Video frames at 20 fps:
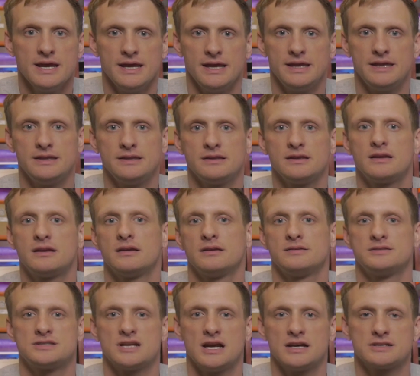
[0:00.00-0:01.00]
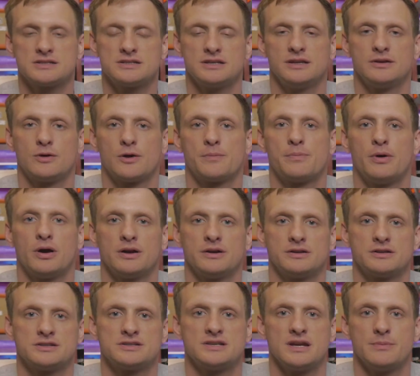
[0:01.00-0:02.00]
in conjunction or
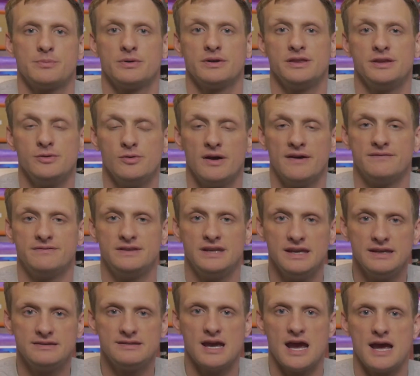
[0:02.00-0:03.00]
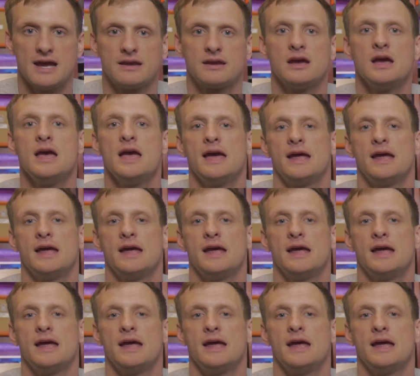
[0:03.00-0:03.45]
partnership with UFD Tech,